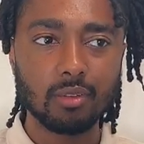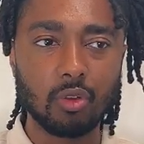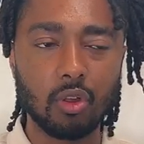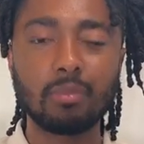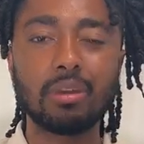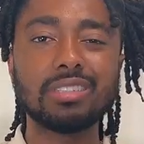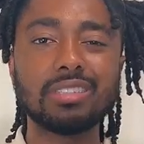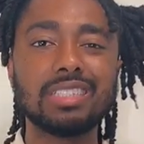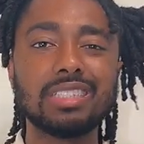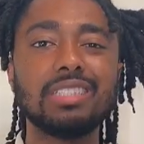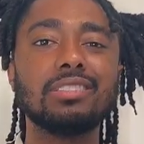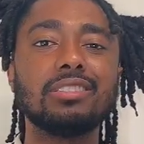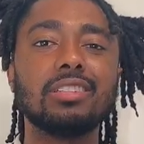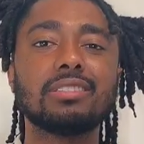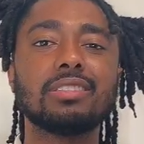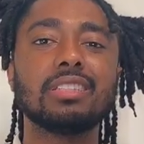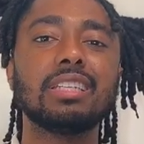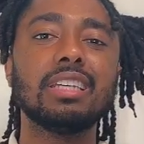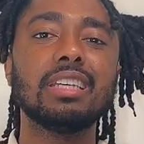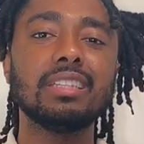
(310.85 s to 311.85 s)
are much
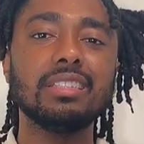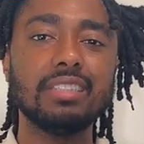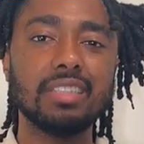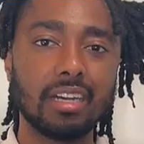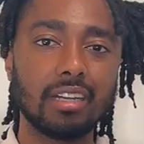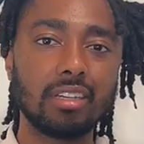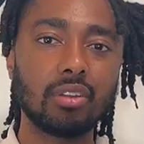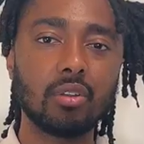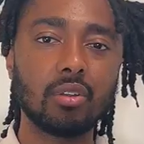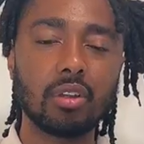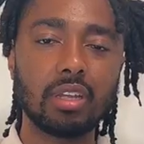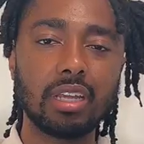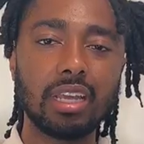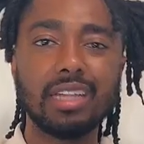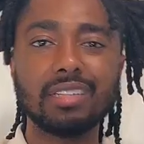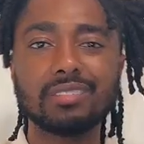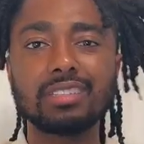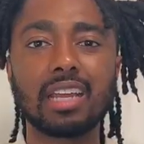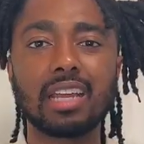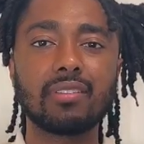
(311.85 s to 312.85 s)
easier to get done
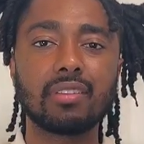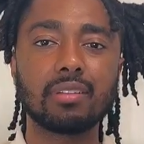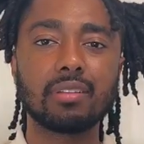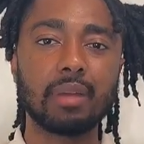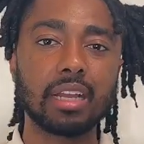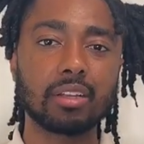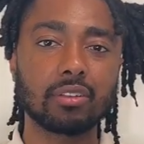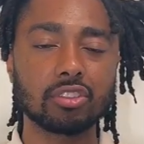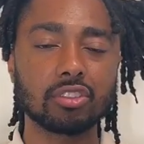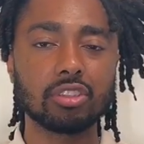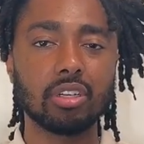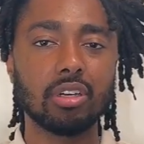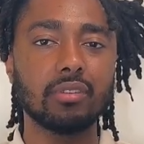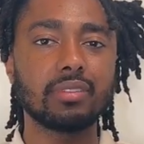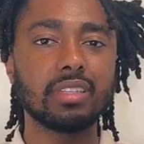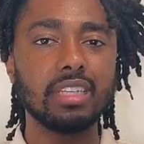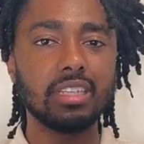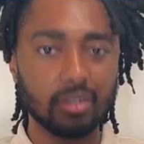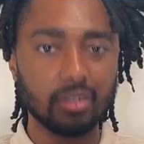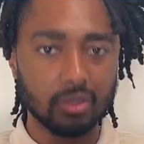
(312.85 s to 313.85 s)
inside of the
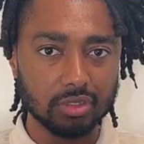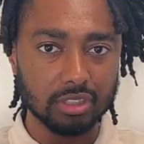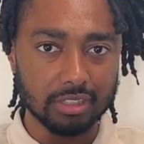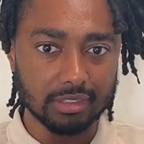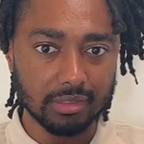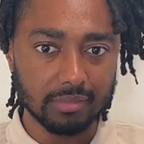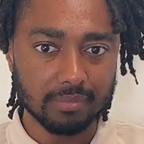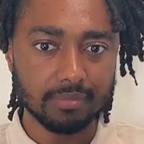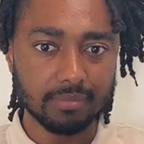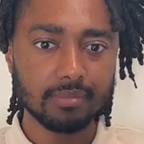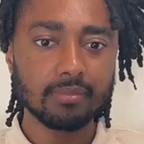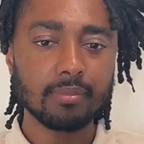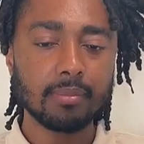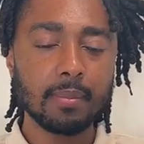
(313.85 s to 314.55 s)
Microsoft ecosystem